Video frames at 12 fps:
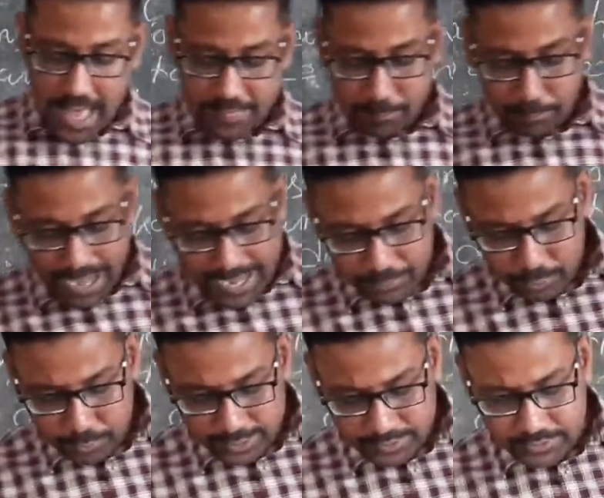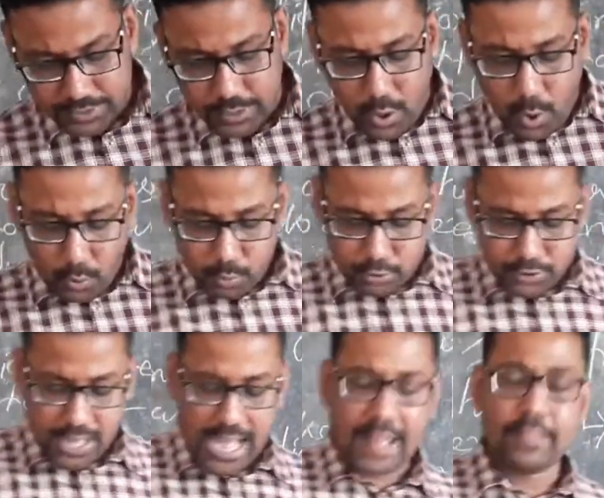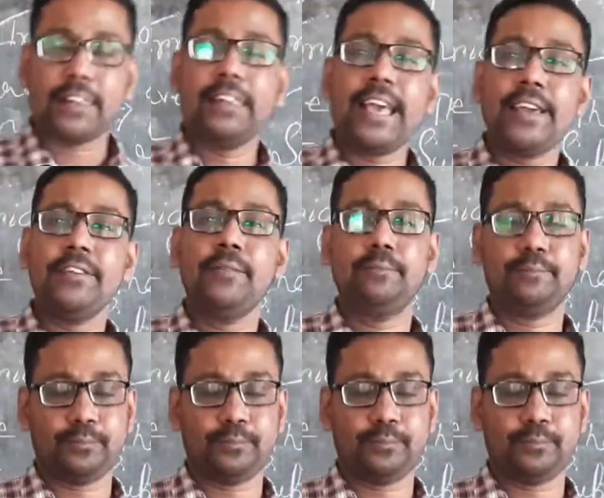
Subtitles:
And the pipes with holes are laid